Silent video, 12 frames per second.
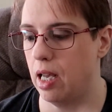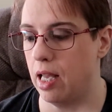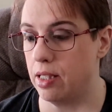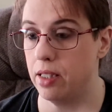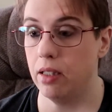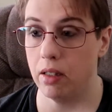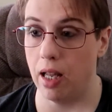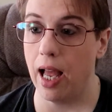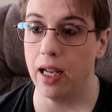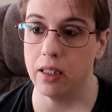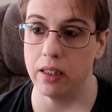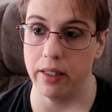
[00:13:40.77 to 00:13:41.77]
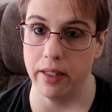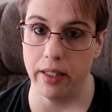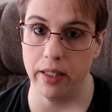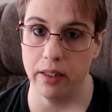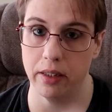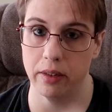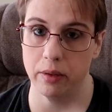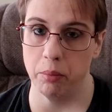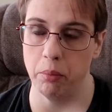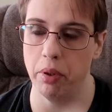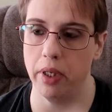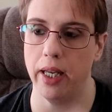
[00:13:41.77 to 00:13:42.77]
still like Clinique,
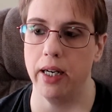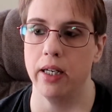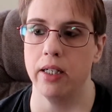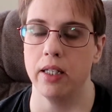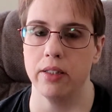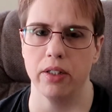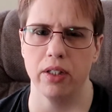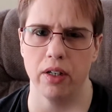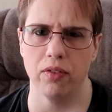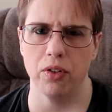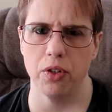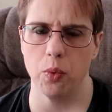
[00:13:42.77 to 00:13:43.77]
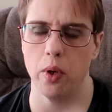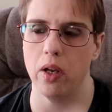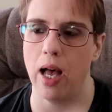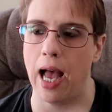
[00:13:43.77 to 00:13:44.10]
but it doesn't cover as well.